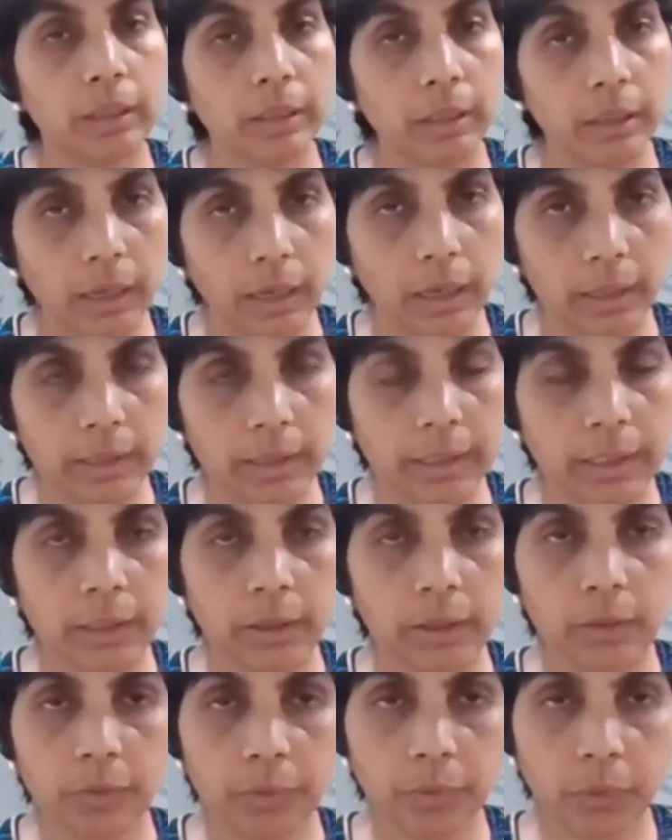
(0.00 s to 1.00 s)
The last
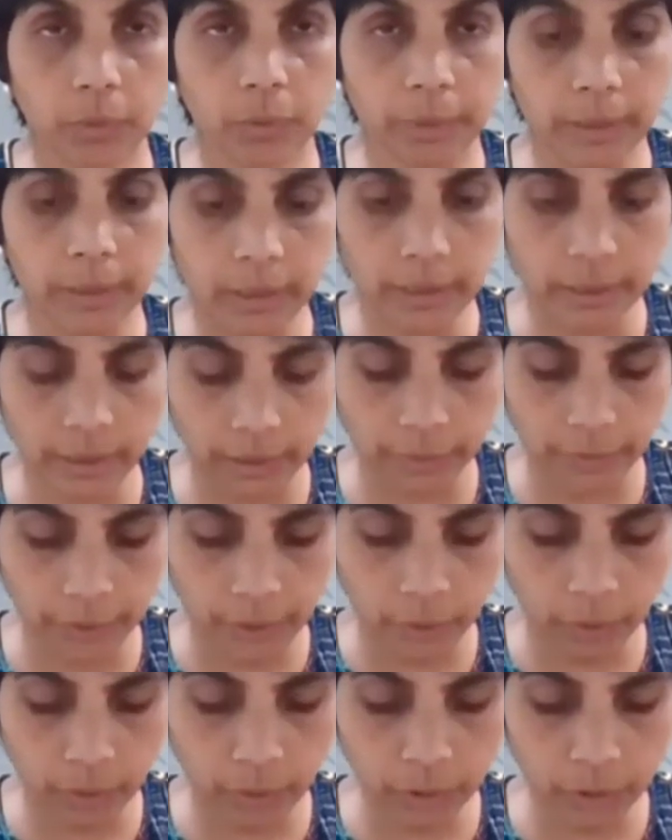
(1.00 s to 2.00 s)
set of movements that
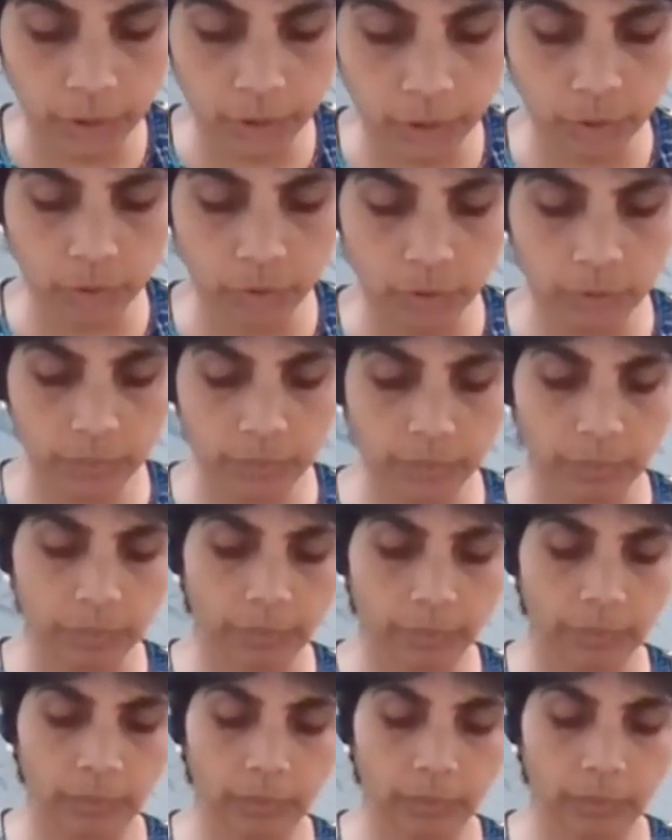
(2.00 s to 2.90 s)
we're going to do